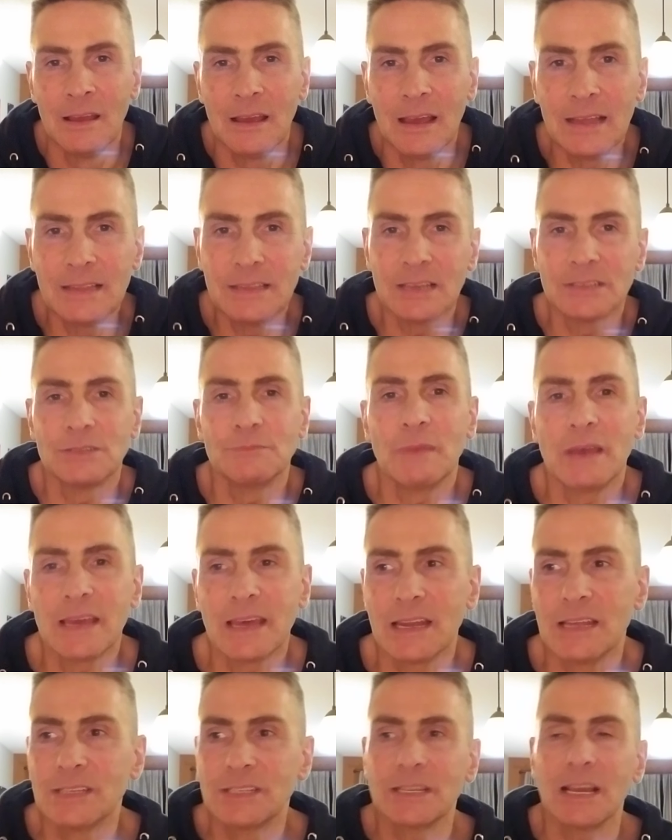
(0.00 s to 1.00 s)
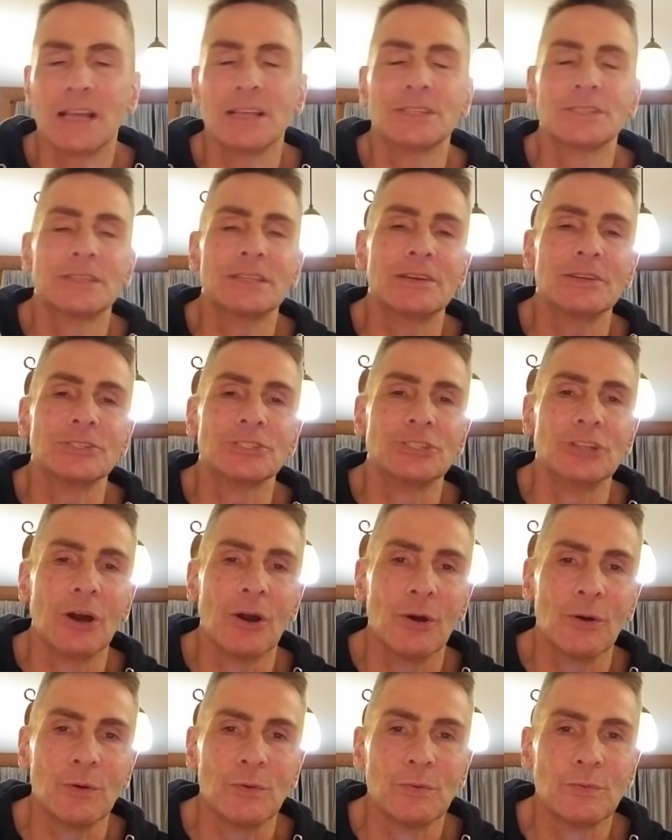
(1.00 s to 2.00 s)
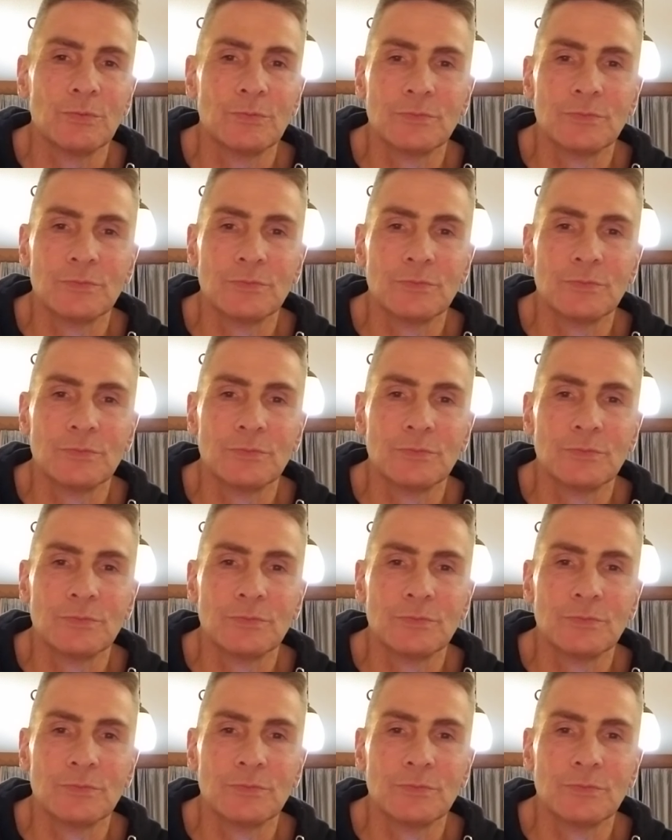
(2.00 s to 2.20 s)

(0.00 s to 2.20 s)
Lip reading: it doesn't make any sense. There's no